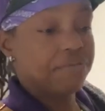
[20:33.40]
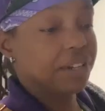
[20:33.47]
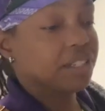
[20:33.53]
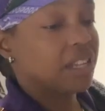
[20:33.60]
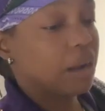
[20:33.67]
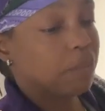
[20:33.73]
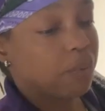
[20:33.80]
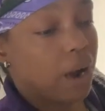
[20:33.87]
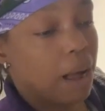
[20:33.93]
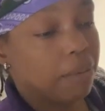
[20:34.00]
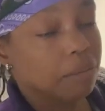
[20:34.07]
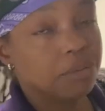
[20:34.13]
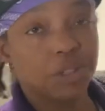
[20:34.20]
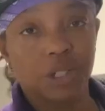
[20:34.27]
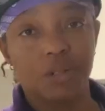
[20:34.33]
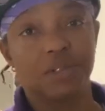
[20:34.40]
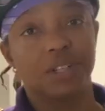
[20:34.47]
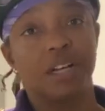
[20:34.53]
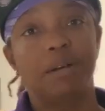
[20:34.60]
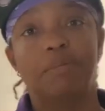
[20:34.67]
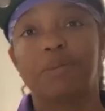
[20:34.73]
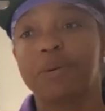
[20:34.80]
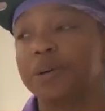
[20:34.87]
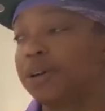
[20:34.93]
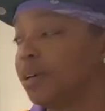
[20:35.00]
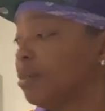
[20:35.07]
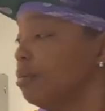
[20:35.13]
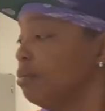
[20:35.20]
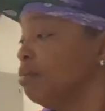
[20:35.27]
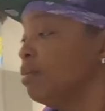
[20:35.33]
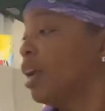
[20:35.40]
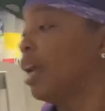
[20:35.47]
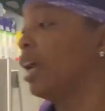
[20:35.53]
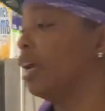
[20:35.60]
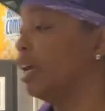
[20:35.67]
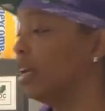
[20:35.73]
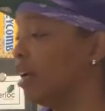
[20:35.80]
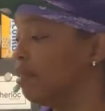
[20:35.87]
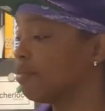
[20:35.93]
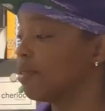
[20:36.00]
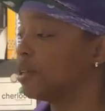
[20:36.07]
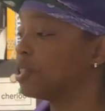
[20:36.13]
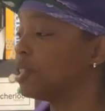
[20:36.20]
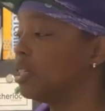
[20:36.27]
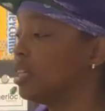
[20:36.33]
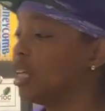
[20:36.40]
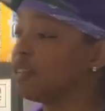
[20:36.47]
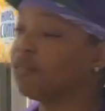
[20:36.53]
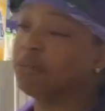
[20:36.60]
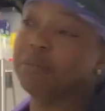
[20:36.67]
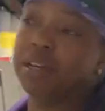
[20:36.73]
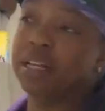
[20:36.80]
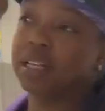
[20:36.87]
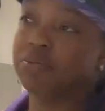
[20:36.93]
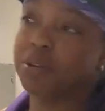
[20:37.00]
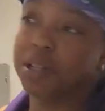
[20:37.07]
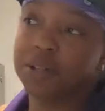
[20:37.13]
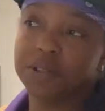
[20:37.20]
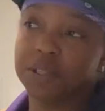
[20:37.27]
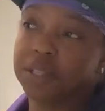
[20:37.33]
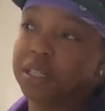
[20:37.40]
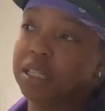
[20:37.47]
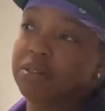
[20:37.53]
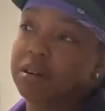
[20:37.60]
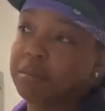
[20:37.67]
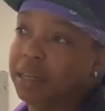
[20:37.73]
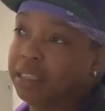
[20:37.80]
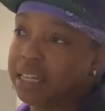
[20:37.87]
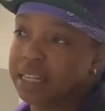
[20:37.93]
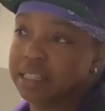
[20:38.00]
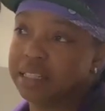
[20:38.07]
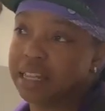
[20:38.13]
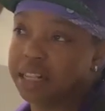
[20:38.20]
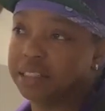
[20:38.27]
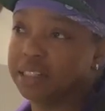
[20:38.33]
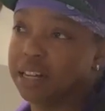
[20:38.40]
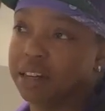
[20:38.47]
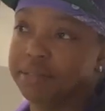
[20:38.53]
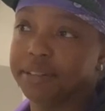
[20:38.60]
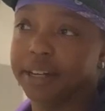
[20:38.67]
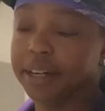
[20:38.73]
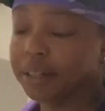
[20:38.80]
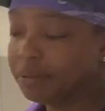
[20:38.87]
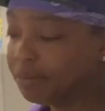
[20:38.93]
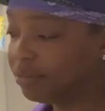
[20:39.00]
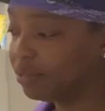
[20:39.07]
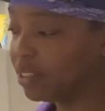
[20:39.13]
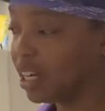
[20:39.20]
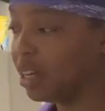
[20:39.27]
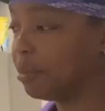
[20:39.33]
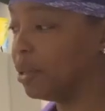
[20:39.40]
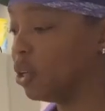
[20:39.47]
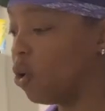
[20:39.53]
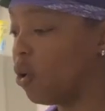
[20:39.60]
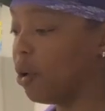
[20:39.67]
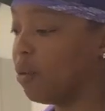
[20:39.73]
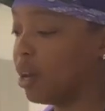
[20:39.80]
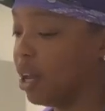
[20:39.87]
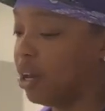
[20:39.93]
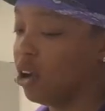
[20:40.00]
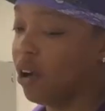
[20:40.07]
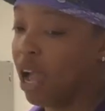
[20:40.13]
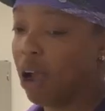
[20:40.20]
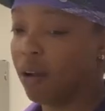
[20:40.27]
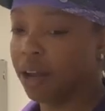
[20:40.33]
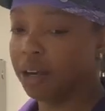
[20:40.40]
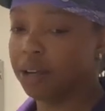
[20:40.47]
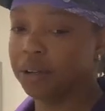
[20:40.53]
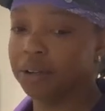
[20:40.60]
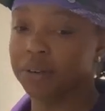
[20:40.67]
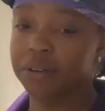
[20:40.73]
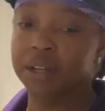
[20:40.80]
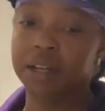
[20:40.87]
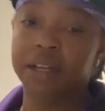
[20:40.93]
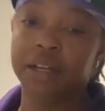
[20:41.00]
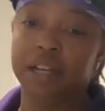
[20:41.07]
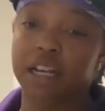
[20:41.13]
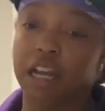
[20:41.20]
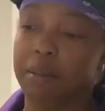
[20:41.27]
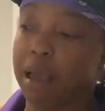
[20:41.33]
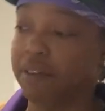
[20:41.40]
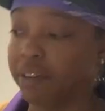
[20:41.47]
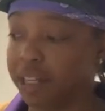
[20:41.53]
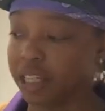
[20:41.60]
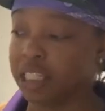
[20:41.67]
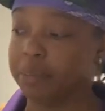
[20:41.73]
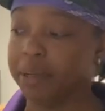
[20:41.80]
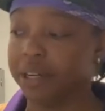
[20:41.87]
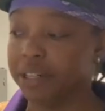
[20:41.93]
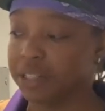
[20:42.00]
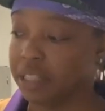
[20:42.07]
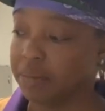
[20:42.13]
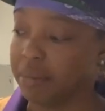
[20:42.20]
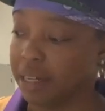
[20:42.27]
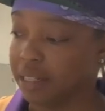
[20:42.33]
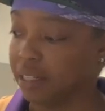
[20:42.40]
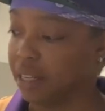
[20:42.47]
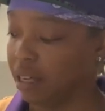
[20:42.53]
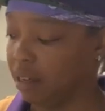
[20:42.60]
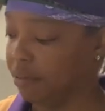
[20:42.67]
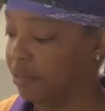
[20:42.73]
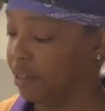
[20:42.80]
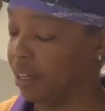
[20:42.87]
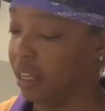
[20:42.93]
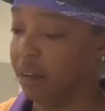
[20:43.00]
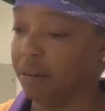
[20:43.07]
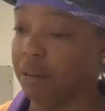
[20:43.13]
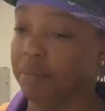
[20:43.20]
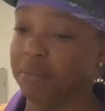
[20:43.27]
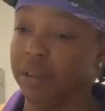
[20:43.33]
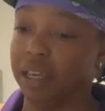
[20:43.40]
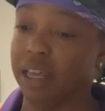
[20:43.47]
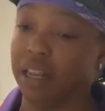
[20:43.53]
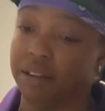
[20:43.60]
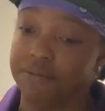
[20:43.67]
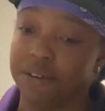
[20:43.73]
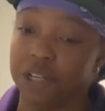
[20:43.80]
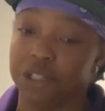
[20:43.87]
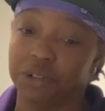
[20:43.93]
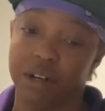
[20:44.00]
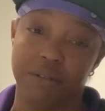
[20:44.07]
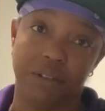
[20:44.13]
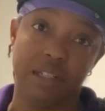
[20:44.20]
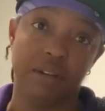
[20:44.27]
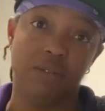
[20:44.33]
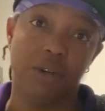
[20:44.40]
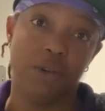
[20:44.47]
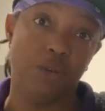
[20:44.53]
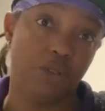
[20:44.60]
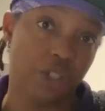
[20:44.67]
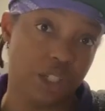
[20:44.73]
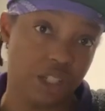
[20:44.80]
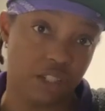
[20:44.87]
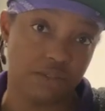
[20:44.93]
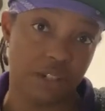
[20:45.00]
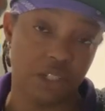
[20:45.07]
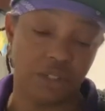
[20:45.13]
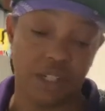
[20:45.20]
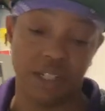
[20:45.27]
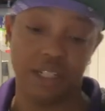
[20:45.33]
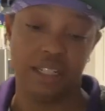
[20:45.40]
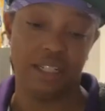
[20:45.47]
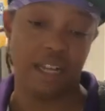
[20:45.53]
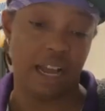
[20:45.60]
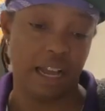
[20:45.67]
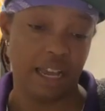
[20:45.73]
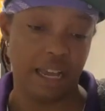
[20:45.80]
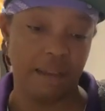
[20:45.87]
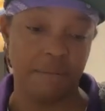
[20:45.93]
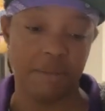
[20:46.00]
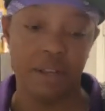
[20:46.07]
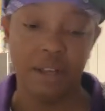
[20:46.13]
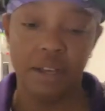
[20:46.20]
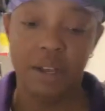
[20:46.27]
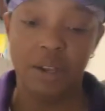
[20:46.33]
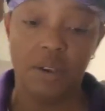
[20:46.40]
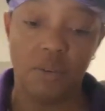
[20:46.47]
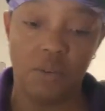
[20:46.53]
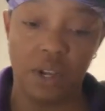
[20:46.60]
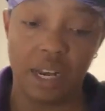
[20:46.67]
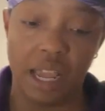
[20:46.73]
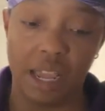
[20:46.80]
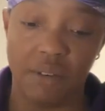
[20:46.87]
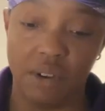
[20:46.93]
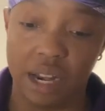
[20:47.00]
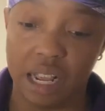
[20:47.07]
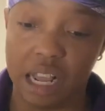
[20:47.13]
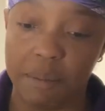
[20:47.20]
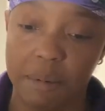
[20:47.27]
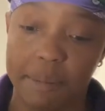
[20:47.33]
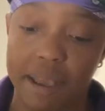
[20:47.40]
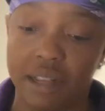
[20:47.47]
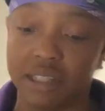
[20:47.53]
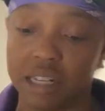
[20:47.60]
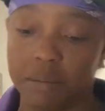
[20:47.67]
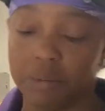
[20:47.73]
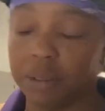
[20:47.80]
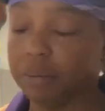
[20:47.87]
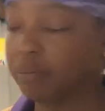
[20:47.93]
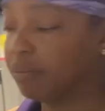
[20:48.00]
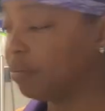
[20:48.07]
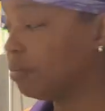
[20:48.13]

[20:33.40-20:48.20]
fix that problem shows up. And unfortunately, as for me, that's one of those things where I'm like, that's not fair, right? But knowing what I know, how I know, having experienced it myself, and getting frustrated with someone who's just as frustrated as I am when they come about something,